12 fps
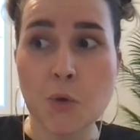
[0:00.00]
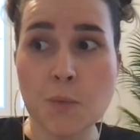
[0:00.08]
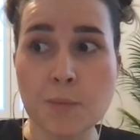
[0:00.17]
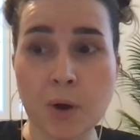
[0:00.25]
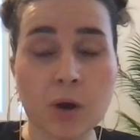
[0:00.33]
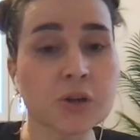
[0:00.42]

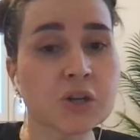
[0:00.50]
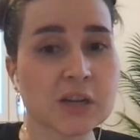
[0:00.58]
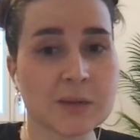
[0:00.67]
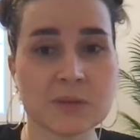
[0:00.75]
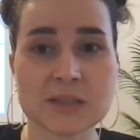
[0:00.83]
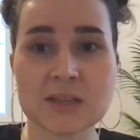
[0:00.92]
partially
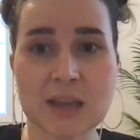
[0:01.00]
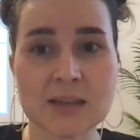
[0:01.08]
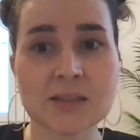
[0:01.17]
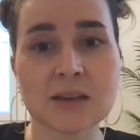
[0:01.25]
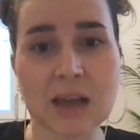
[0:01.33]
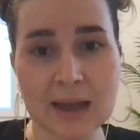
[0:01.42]
maintained
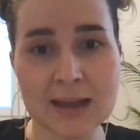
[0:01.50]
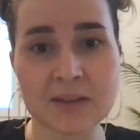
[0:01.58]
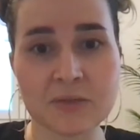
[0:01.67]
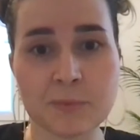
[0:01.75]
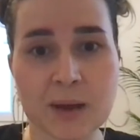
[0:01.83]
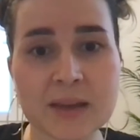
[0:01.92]
alive
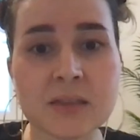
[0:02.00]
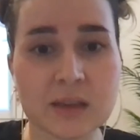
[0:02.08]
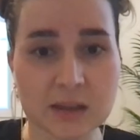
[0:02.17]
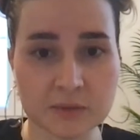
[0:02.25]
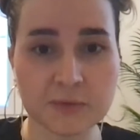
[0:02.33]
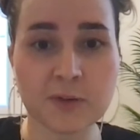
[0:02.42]
by the
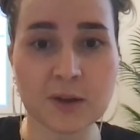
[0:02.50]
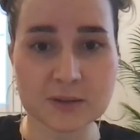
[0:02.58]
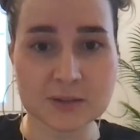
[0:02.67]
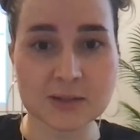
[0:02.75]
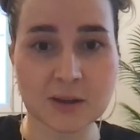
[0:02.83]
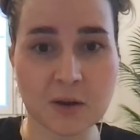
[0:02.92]

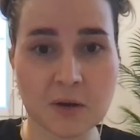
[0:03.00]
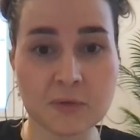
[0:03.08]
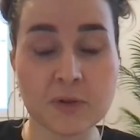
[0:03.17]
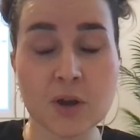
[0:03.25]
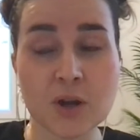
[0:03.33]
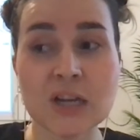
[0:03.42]
influx of
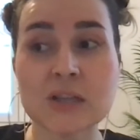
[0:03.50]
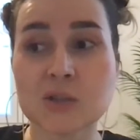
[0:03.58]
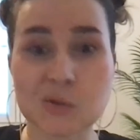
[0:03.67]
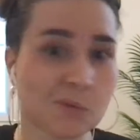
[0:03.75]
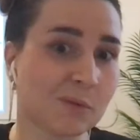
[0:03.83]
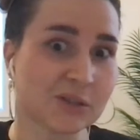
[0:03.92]

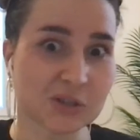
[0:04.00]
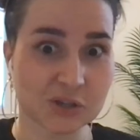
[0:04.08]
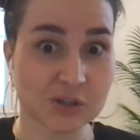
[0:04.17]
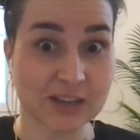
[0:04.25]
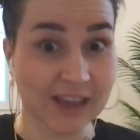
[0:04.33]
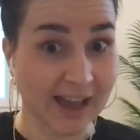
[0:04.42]
so
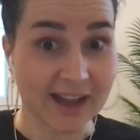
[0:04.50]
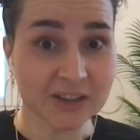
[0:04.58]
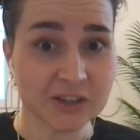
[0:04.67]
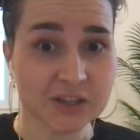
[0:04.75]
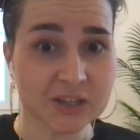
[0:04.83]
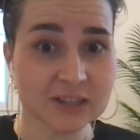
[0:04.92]
much
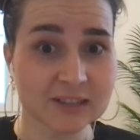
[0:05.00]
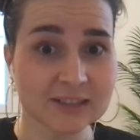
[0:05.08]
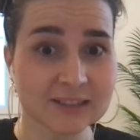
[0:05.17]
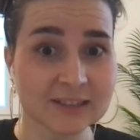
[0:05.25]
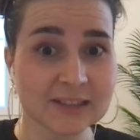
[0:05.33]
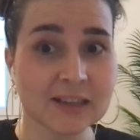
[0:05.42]
cash,
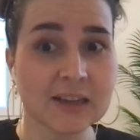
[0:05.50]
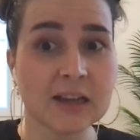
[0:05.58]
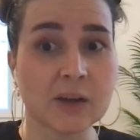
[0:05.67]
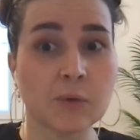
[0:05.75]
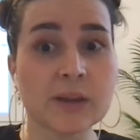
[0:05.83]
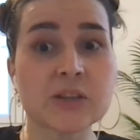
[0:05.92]

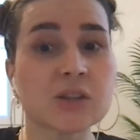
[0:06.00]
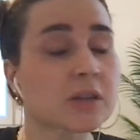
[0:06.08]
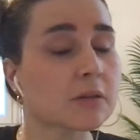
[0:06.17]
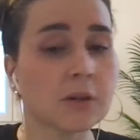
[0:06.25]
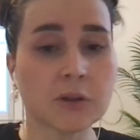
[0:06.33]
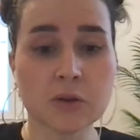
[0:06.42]
which
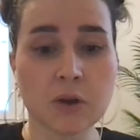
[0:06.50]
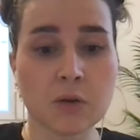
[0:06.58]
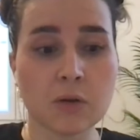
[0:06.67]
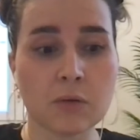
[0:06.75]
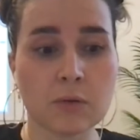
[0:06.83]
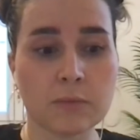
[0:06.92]

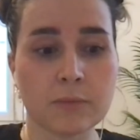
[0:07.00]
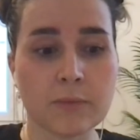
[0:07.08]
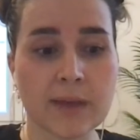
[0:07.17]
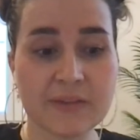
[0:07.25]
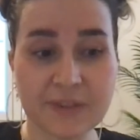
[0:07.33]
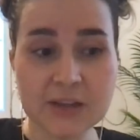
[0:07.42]

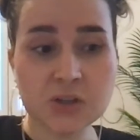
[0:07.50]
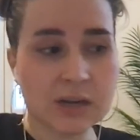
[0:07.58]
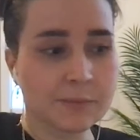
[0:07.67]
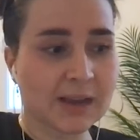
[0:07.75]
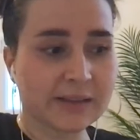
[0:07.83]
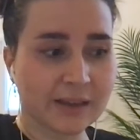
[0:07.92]
eventually
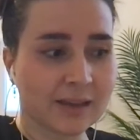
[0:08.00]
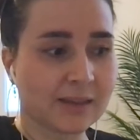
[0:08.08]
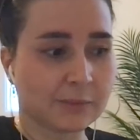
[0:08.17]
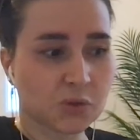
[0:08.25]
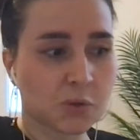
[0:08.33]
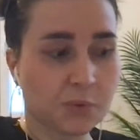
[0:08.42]
might take
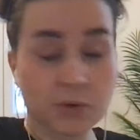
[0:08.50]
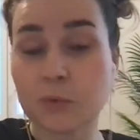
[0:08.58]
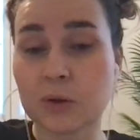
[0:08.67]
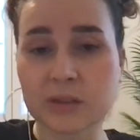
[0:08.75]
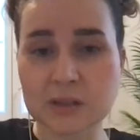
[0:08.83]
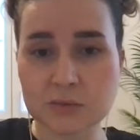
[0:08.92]
them to a point
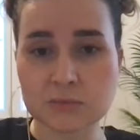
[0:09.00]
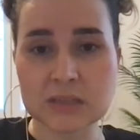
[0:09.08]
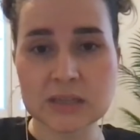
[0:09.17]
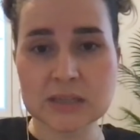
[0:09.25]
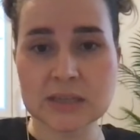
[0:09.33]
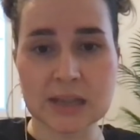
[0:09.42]
where they don't
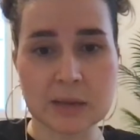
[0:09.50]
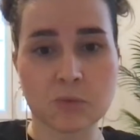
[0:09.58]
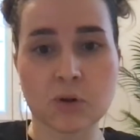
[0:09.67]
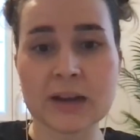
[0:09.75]
need it anymore.